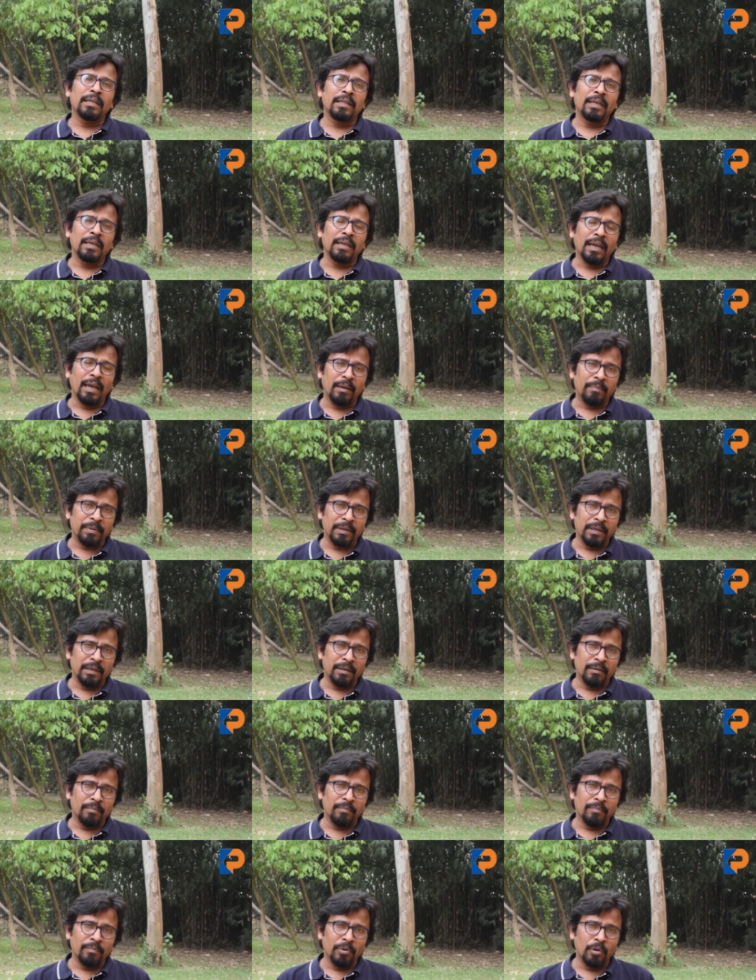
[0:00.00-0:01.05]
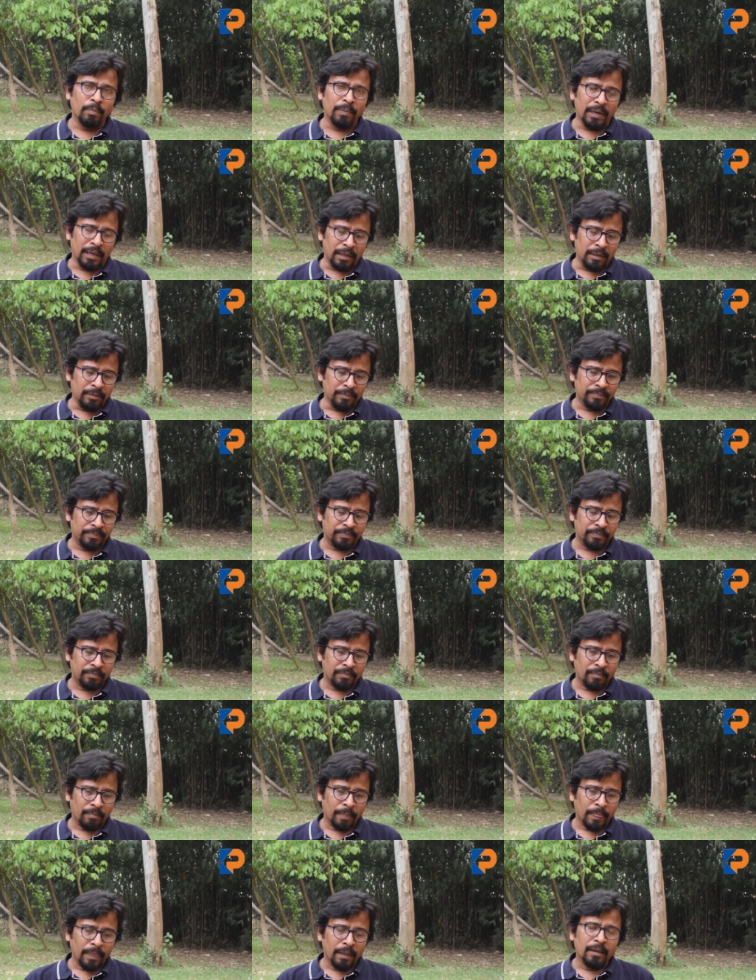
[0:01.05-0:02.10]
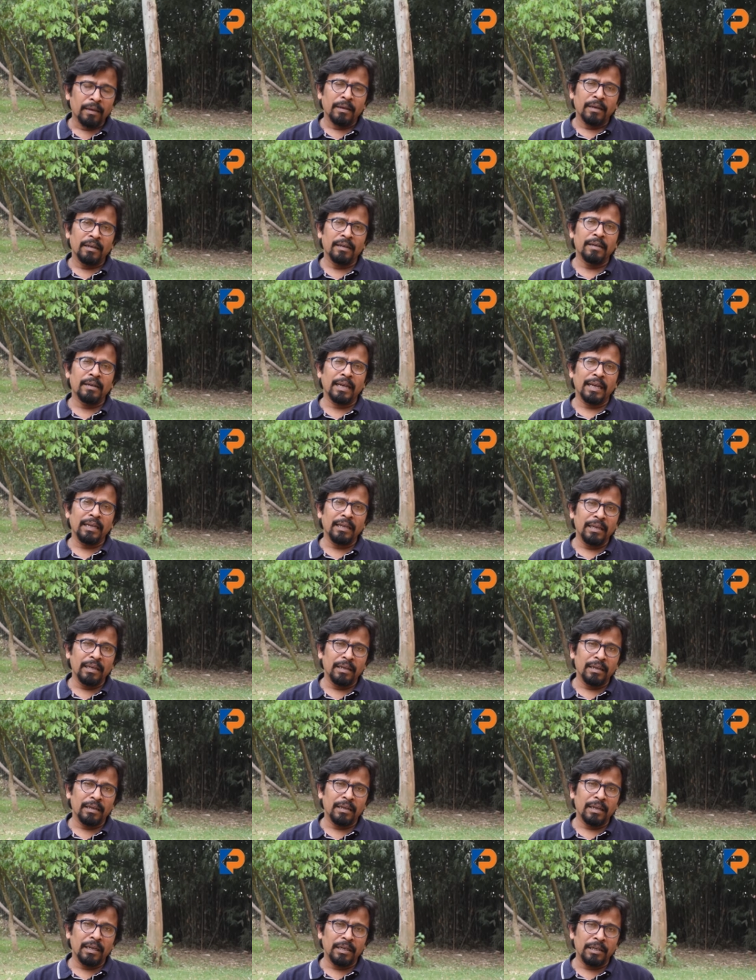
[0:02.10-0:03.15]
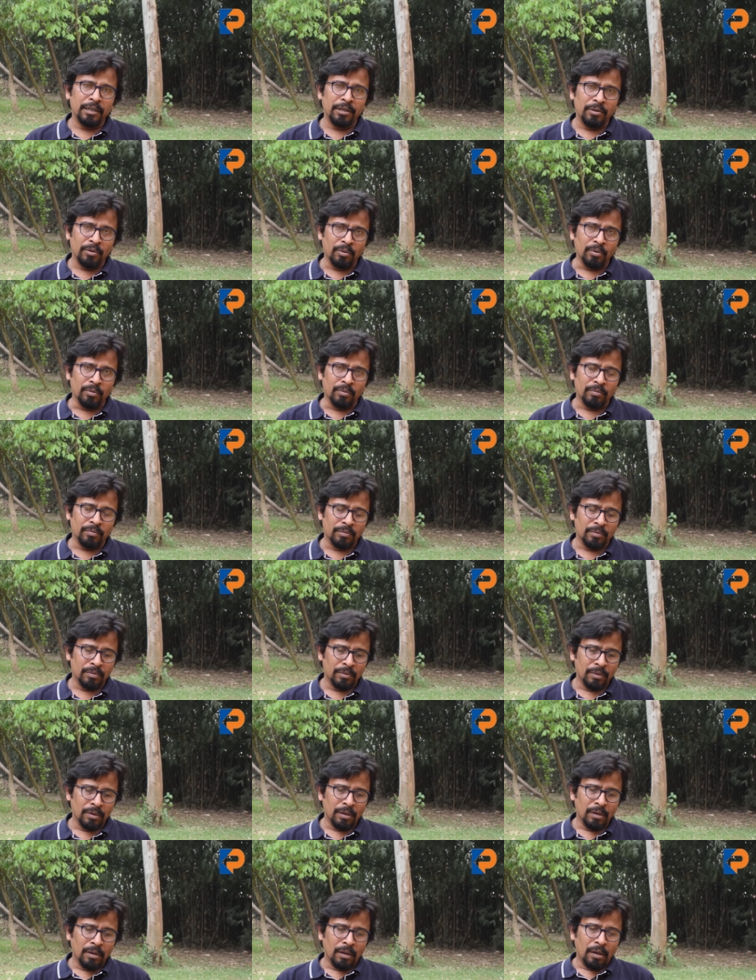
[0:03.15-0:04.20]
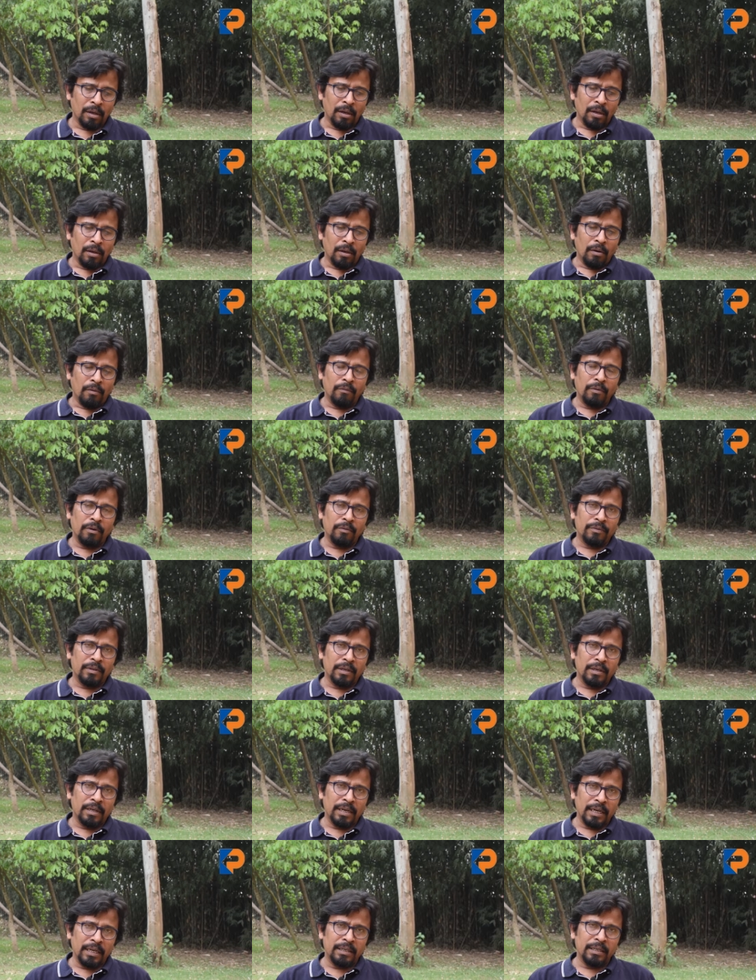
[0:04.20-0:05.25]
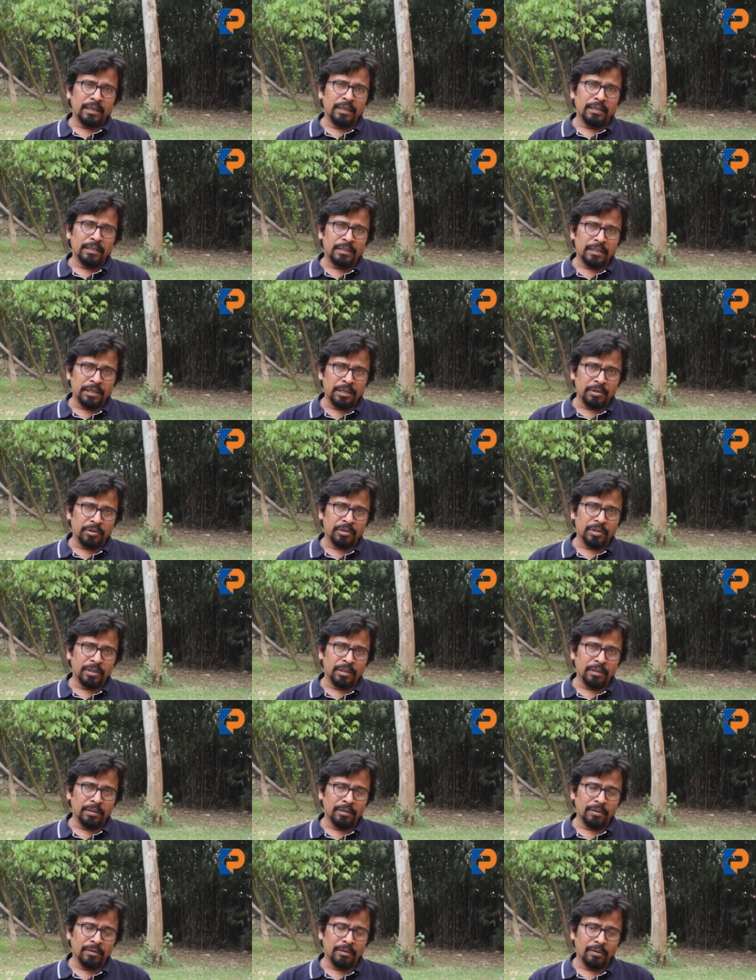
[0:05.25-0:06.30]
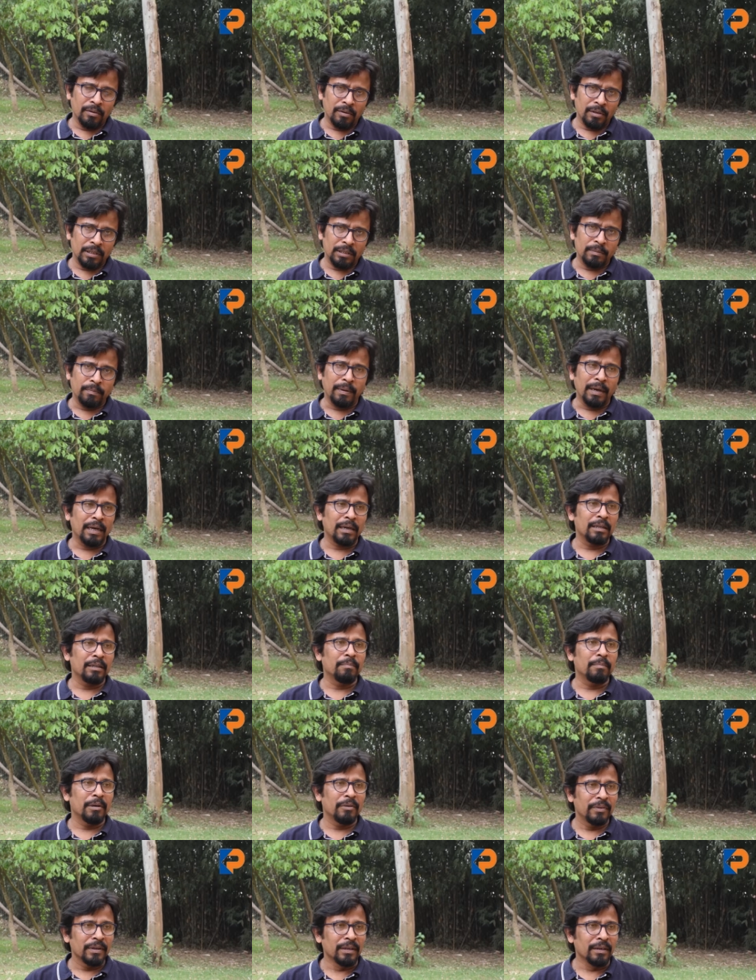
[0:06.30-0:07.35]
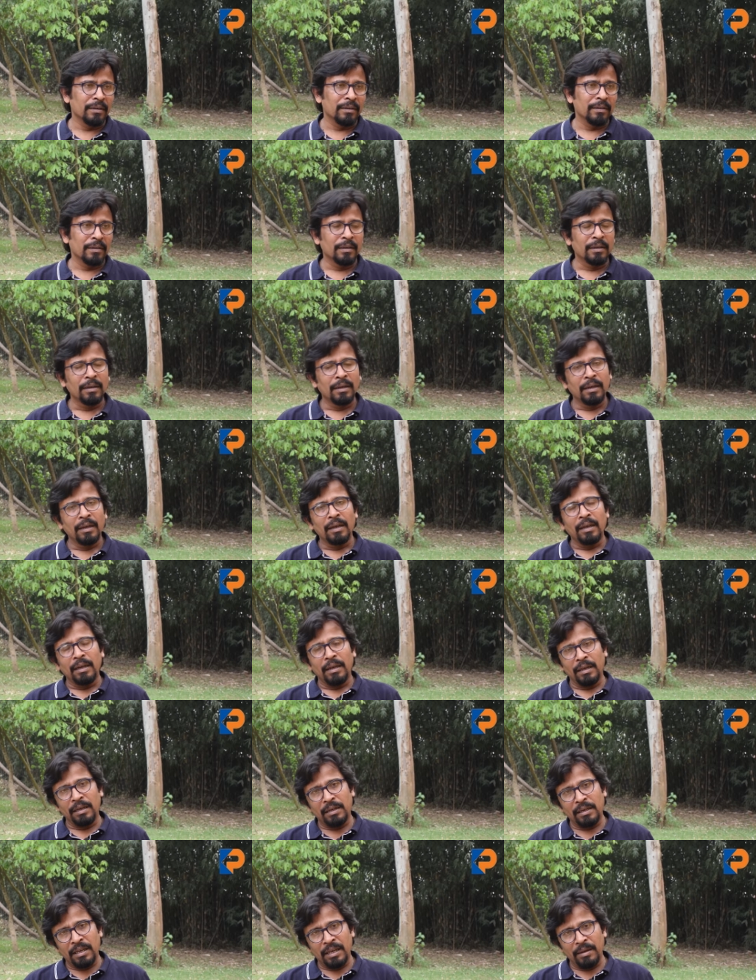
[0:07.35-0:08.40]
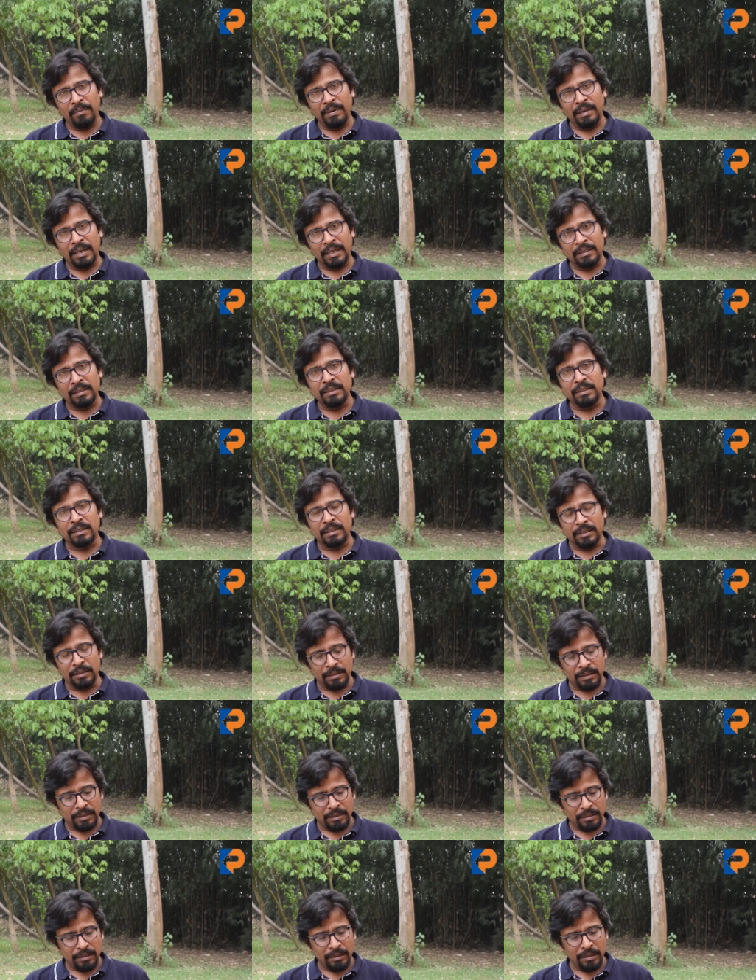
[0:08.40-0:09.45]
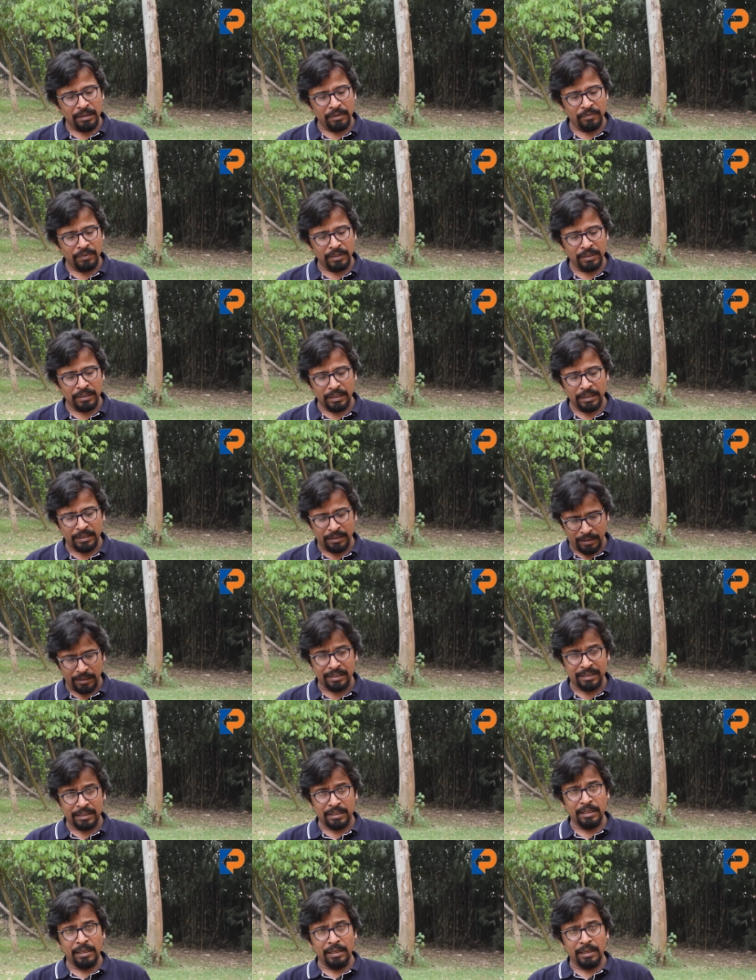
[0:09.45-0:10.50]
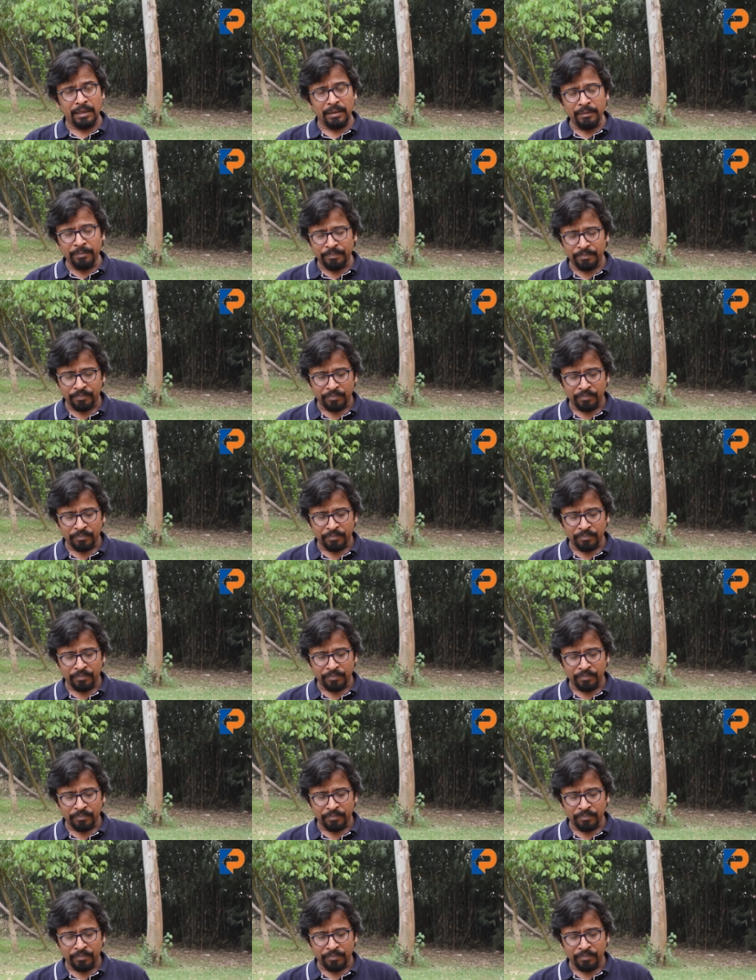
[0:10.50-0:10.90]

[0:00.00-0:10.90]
thing happened in Bhopal in 1982. One of the great institution known as Bharat Bhavan, it came in existence. It is still there.